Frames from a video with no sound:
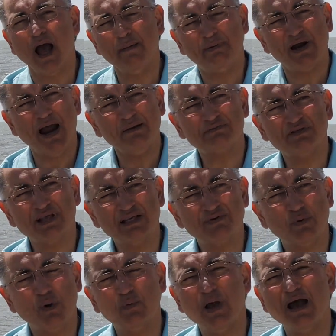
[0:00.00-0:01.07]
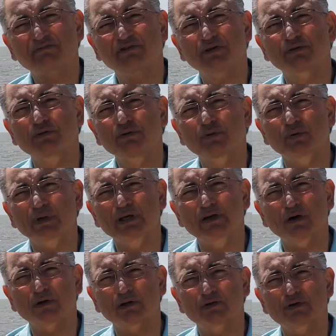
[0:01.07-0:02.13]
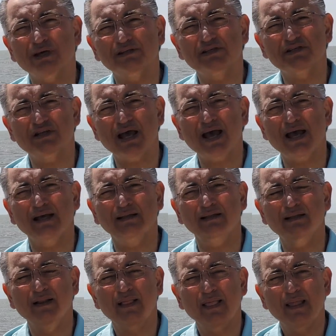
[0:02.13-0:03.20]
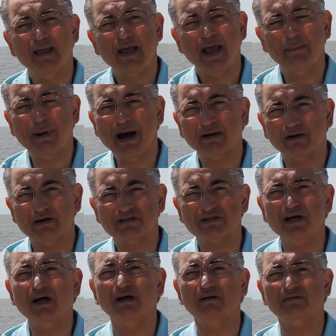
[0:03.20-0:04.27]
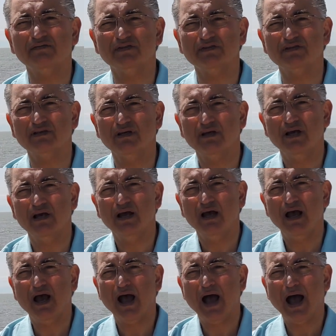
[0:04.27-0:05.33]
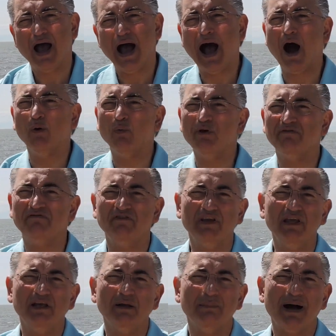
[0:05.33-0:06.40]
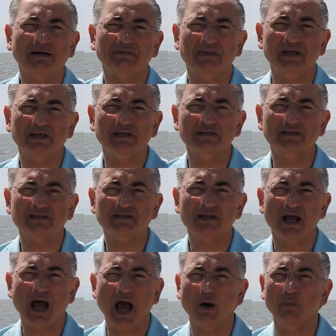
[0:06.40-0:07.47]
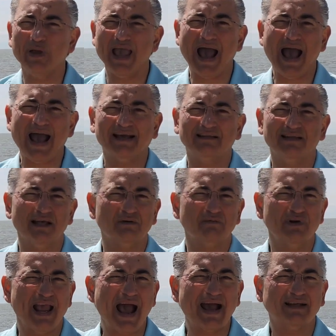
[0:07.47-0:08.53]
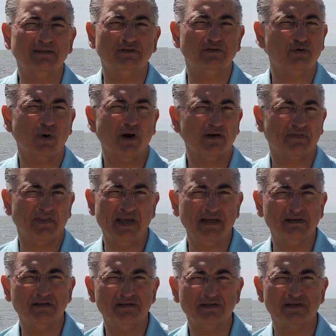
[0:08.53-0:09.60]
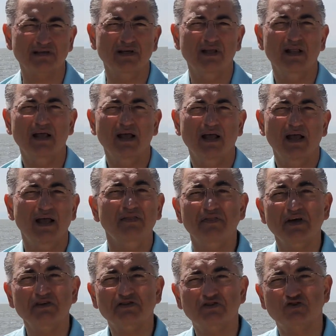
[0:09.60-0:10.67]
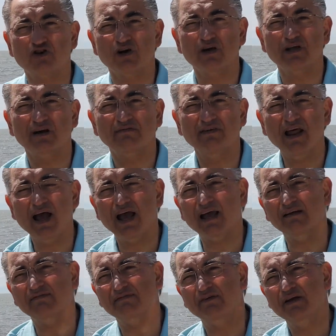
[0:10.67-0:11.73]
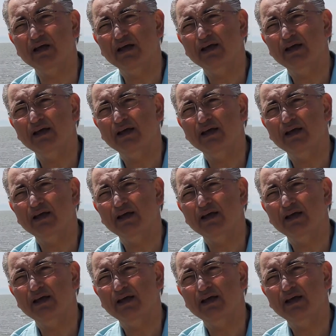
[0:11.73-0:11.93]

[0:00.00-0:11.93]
And perhaps that's what we have to do in order to understand about ourselves. How we feel about things, how we act and react toward things in this journey of life.